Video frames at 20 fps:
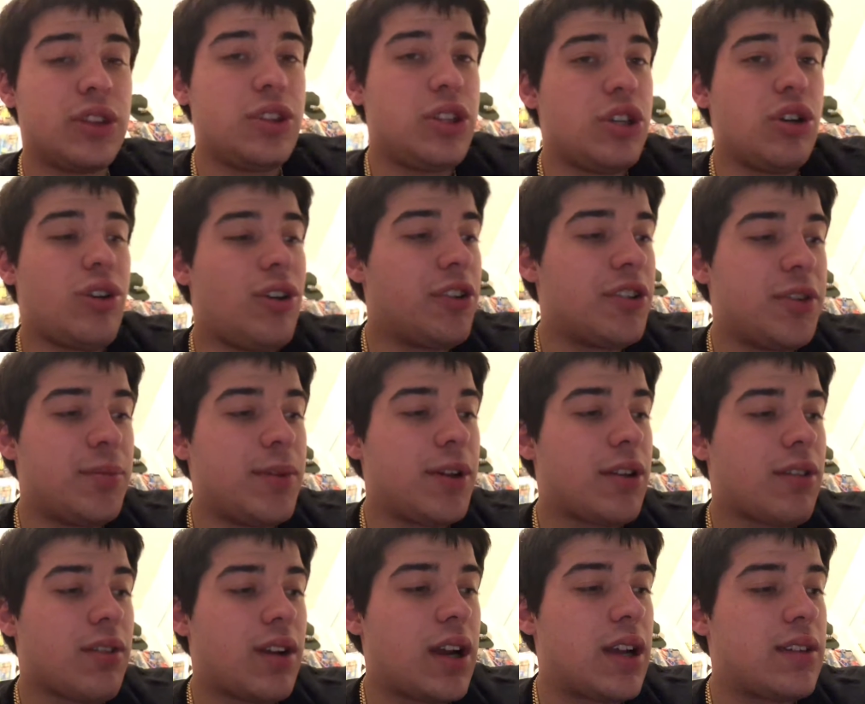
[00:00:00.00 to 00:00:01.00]
the ultimate
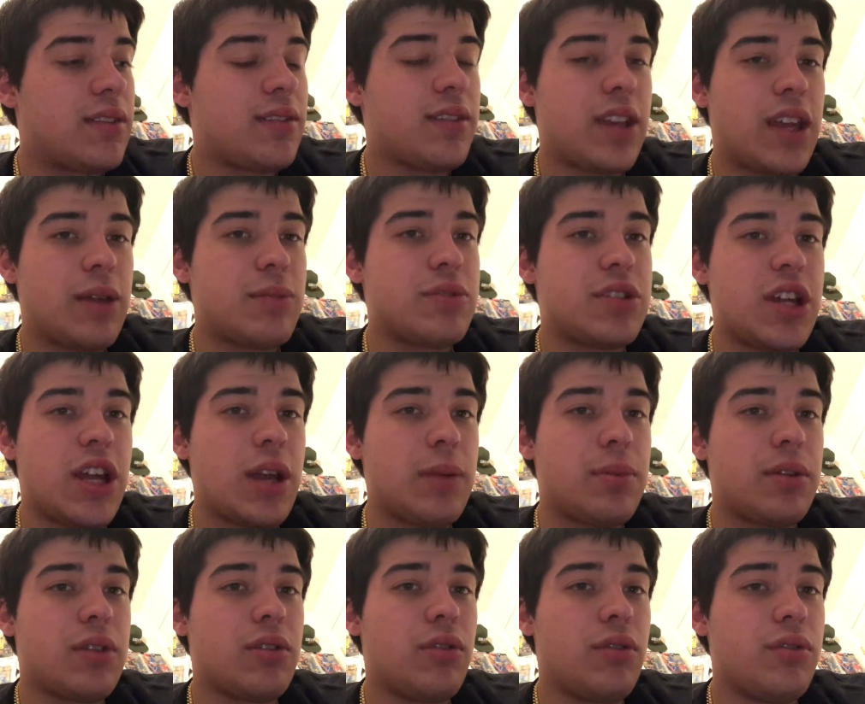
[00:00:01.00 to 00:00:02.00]
Grand Slam
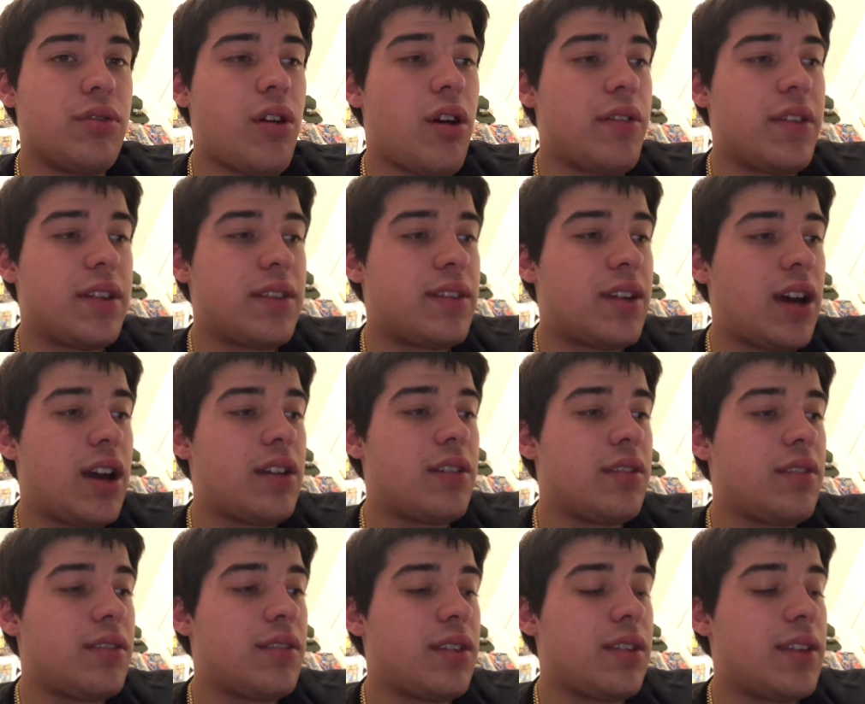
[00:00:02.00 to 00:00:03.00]
champion holding all these
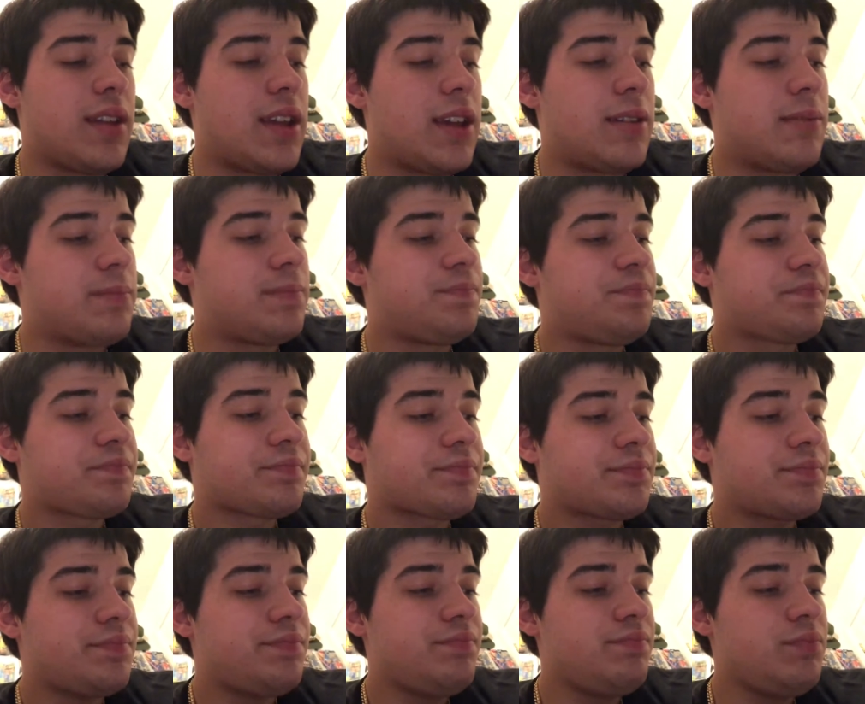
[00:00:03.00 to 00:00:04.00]
titles and then
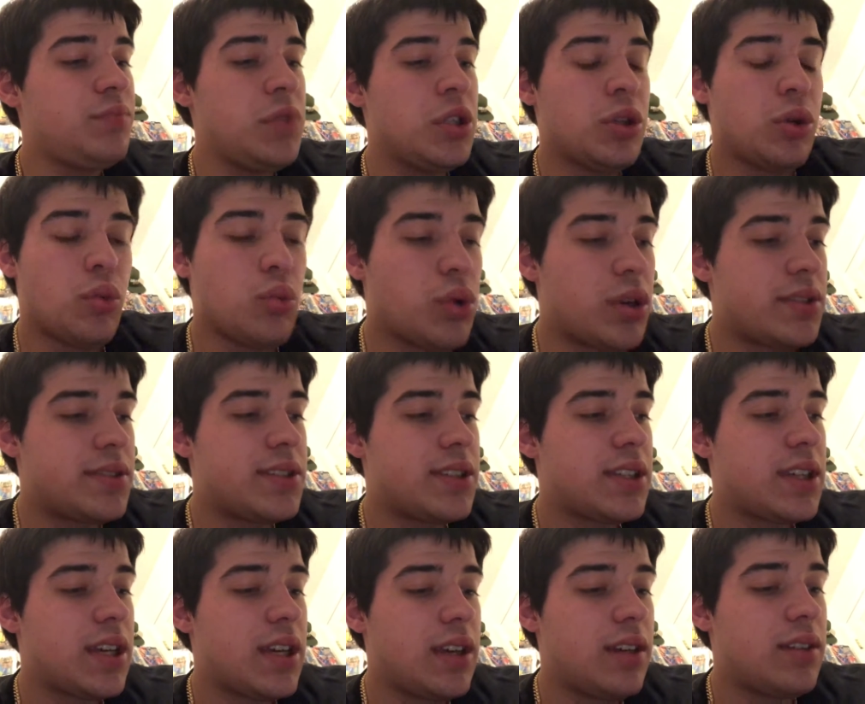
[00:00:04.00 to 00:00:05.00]
once
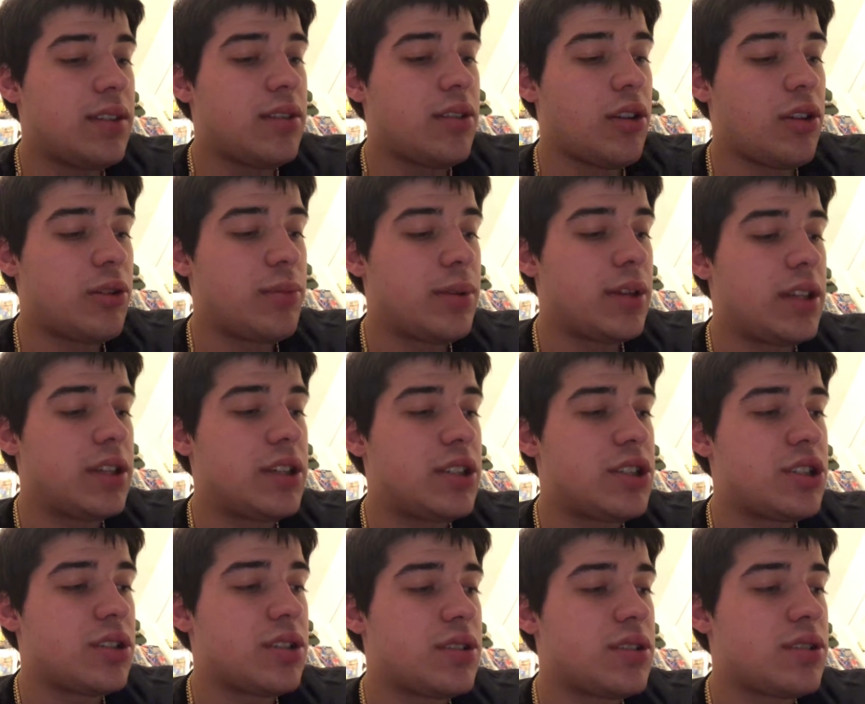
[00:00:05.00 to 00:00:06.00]
again WWE
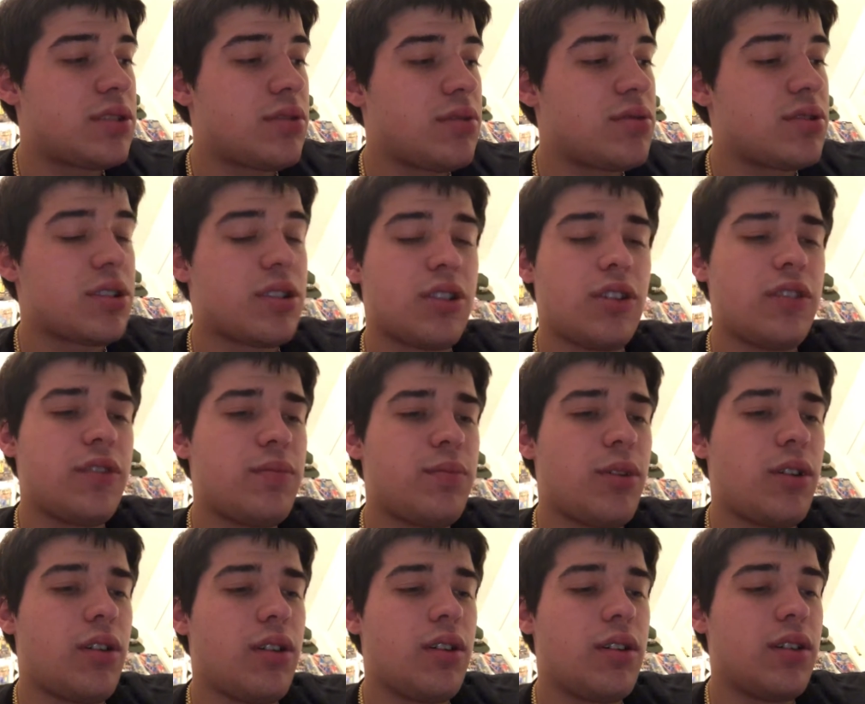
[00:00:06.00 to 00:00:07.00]
just throws a
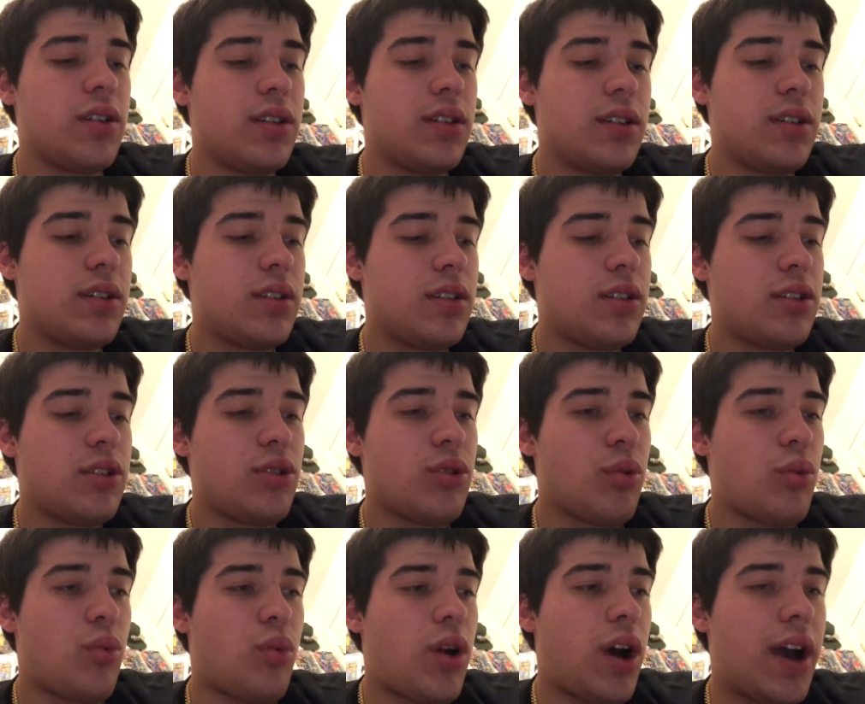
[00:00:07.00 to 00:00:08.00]
curveball
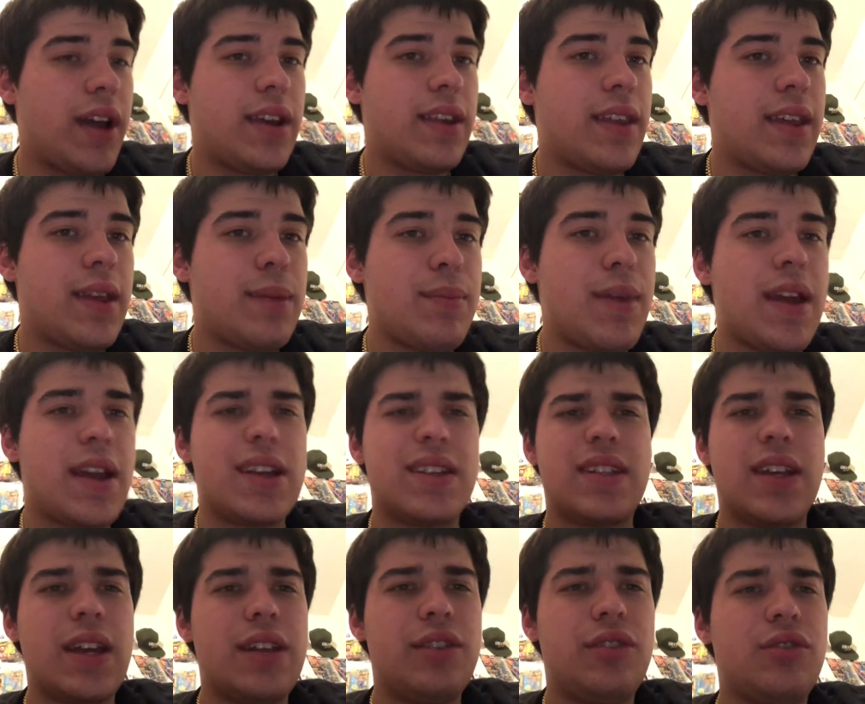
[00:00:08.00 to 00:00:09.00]
why do they make a
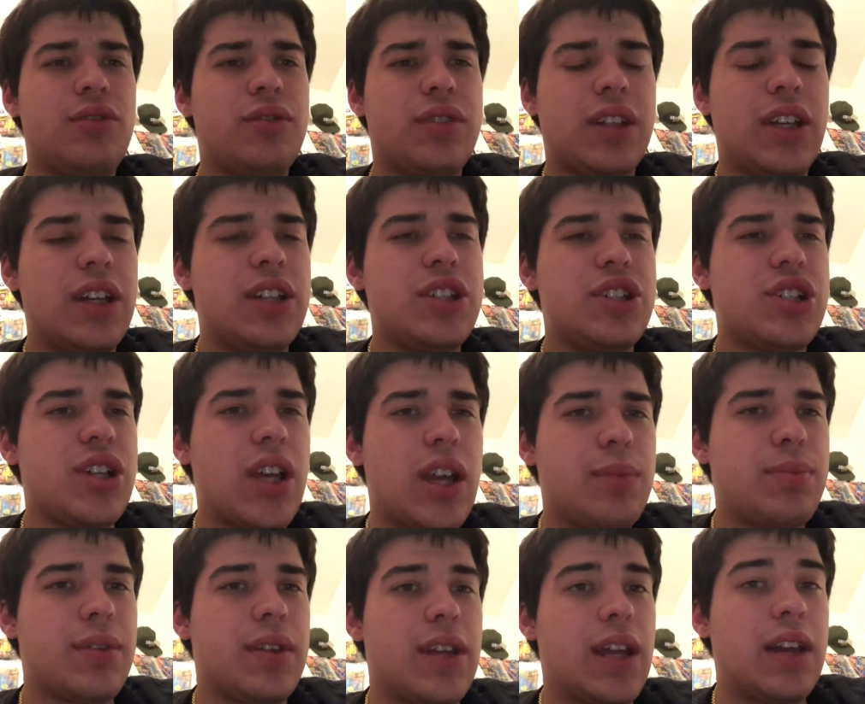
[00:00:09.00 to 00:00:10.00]
10 year old kid champion?